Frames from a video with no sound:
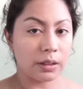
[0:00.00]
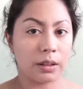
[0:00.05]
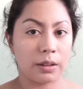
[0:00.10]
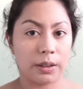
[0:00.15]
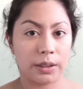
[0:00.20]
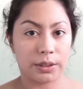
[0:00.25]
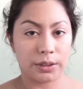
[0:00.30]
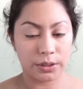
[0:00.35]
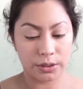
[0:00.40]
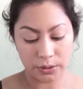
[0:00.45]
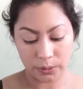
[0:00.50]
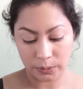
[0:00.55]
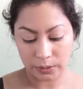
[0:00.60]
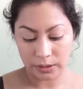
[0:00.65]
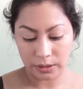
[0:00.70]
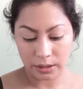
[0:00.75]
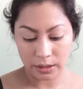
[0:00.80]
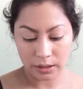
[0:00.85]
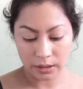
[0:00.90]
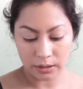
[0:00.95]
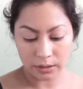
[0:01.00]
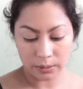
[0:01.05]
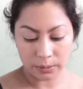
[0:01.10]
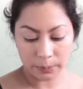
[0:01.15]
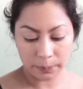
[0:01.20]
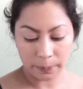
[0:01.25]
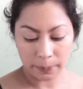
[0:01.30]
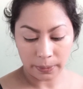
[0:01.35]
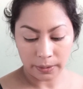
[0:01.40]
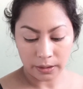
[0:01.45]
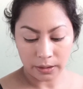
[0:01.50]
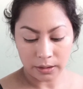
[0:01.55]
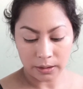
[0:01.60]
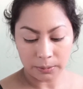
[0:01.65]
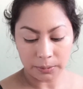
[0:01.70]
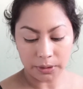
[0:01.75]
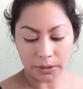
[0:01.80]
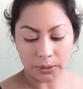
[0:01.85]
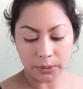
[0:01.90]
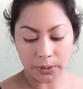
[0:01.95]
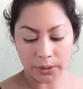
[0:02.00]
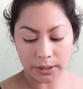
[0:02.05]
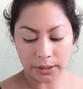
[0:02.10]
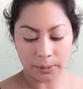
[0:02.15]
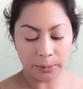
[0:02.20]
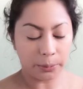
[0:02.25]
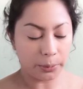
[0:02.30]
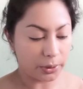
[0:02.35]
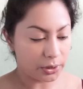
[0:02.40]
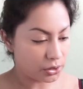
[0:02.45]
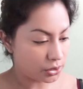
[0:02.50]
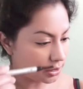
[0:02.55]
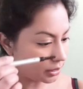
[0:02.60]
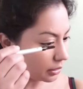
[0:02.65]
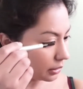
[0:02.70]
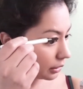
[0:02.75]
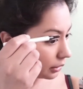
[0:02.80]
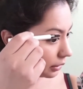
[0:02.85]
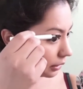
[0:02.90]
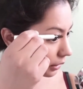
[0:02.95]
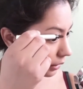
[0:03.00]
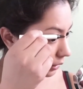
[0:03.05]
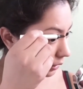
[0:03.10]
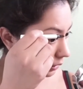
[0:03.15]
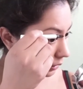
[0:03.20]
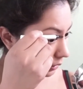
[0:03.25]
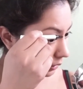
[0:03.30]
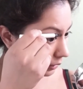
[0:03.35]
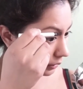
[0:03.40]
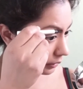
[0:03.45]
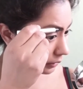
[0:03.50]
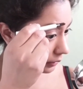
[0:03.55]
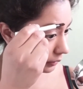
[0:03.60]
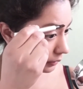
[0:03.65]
Alright, so now I'm going to go ahead and brush it again.